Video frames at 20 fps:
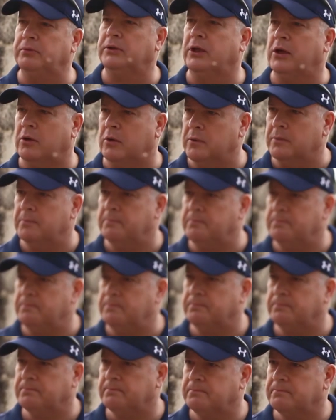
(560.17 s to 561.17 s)
blow.
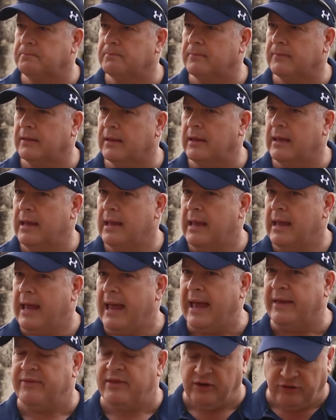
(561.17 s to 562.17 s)

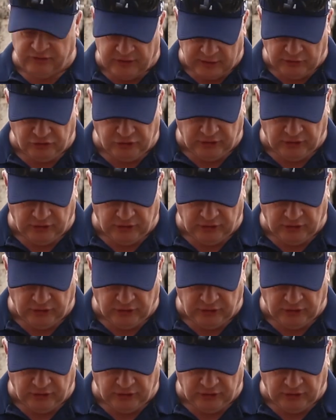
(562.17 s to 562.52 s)
And they see